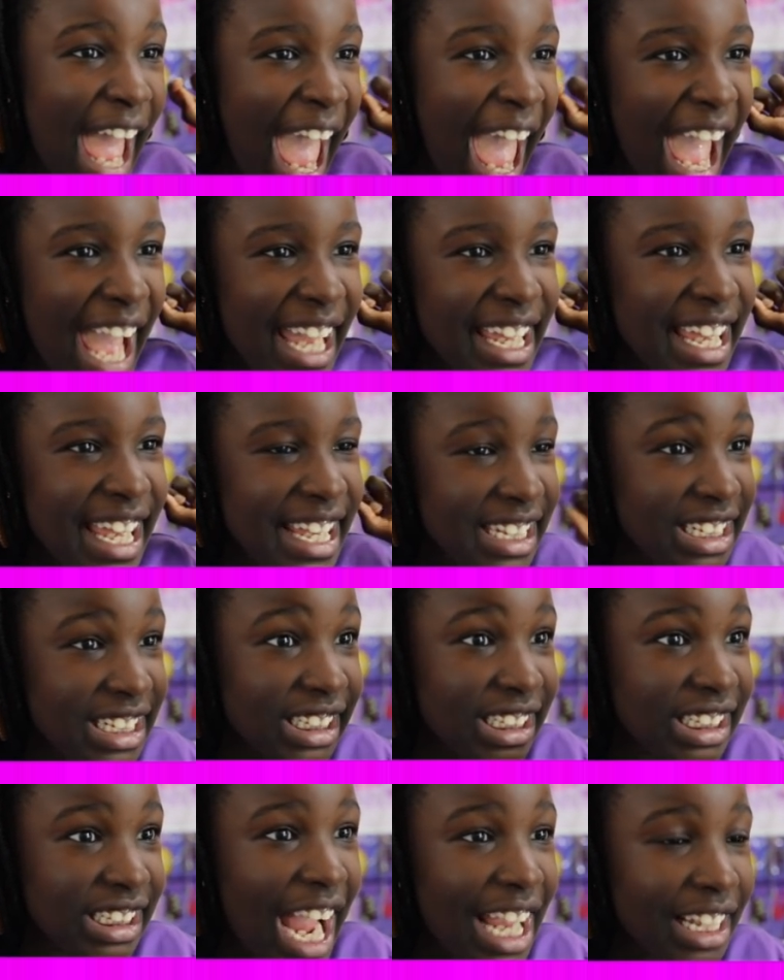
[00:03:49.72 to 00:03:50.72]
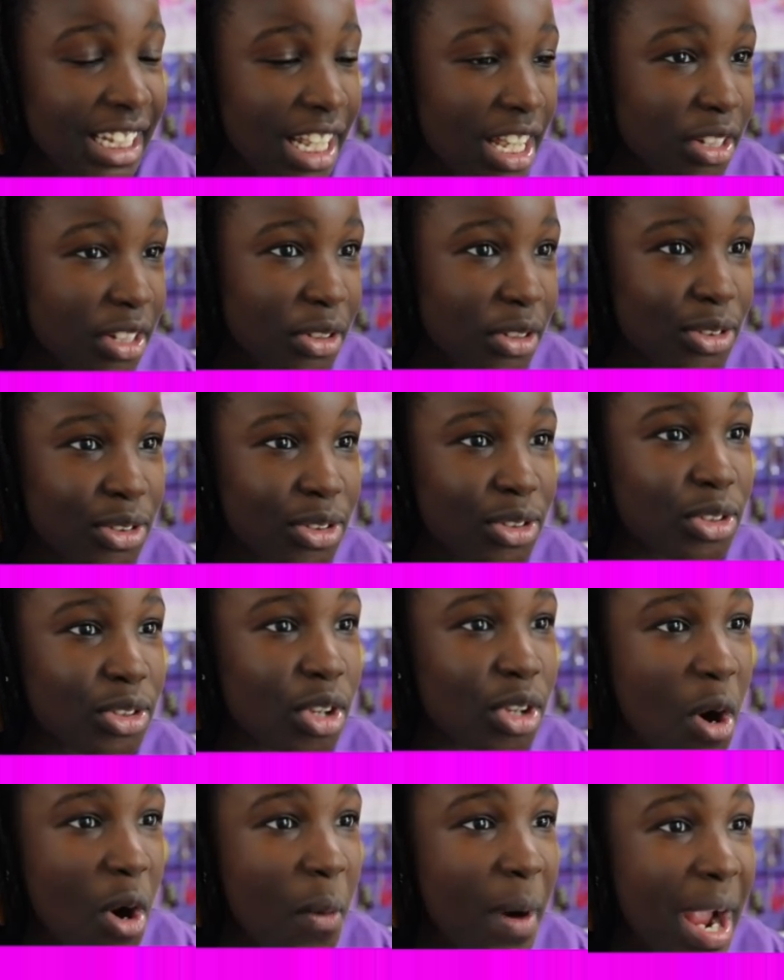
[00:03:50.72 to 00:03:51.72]
heck is Lila
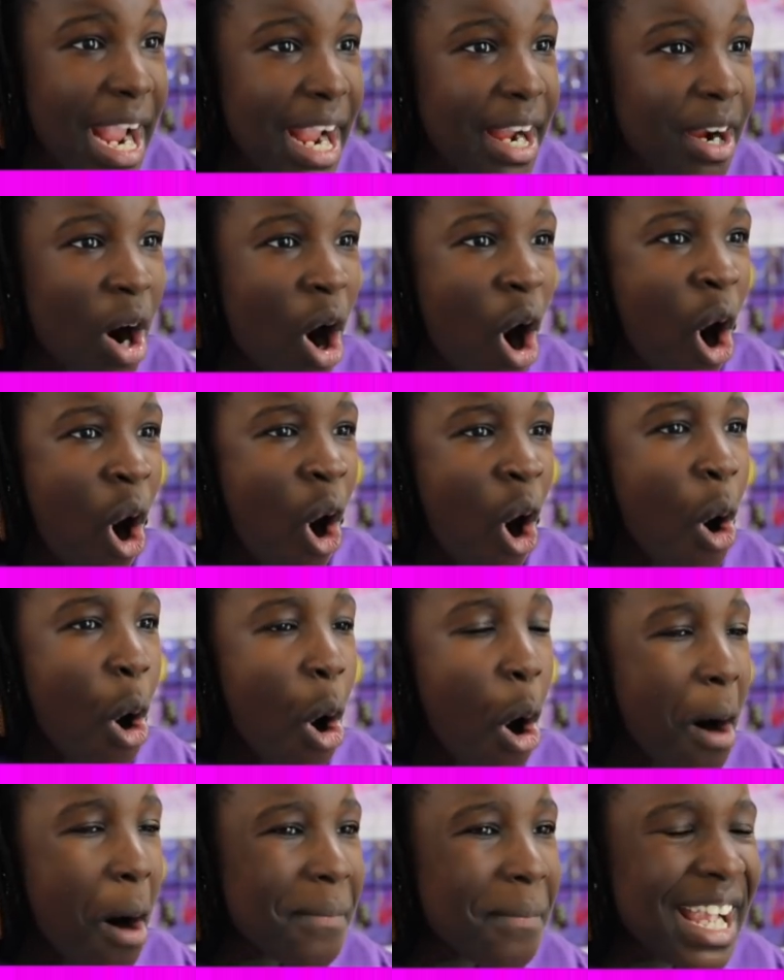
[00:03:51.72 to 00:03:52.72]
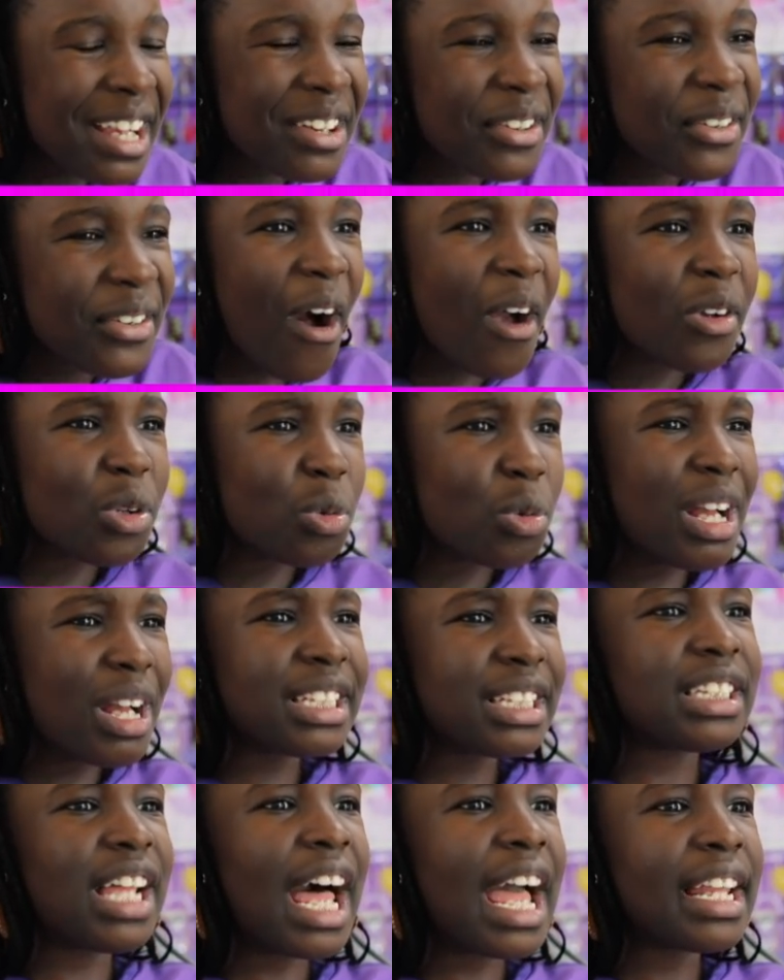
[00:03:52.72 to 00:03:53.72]
doing? Oh my gosh, what
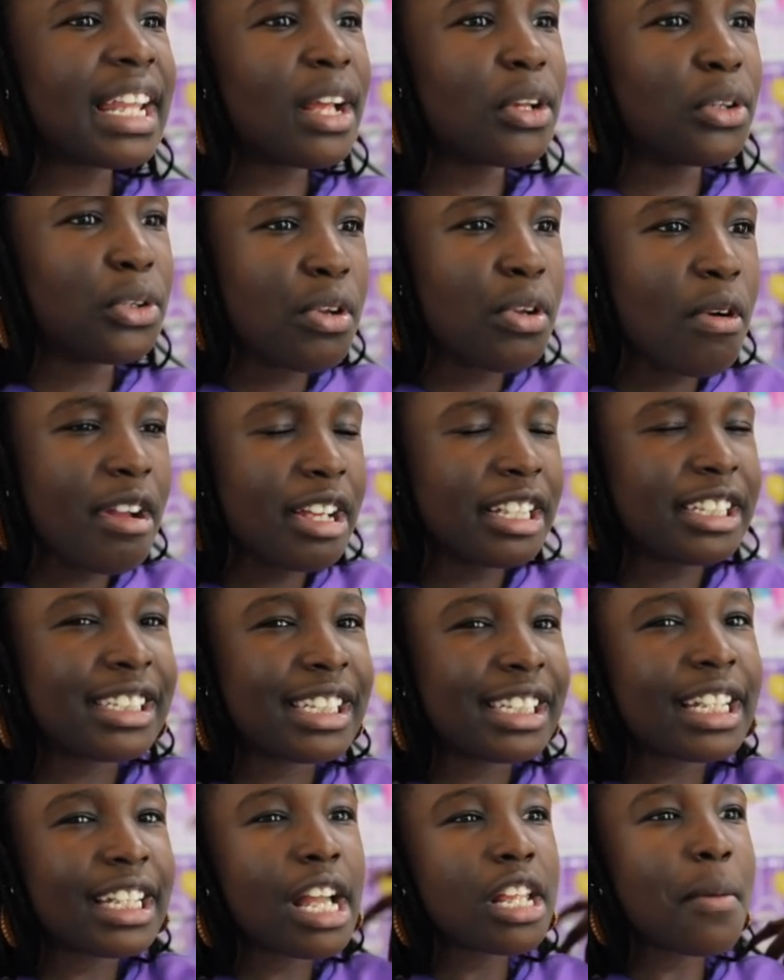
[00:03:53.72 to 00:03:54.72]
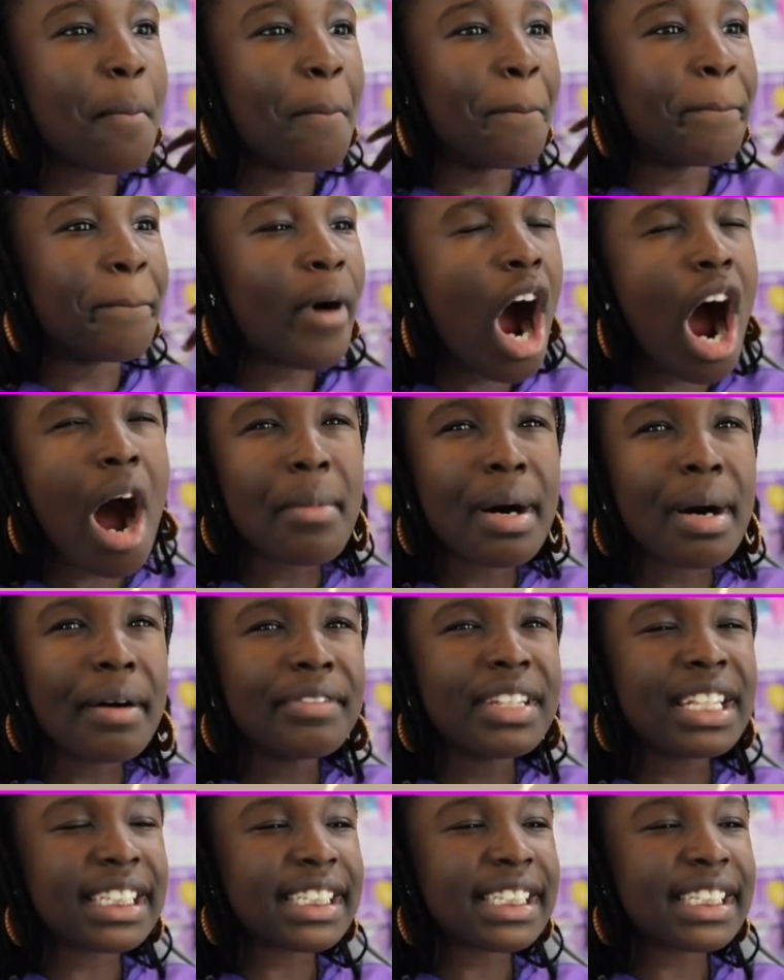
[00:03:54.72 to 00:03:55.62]
is Lila doing sitting at the bottom of the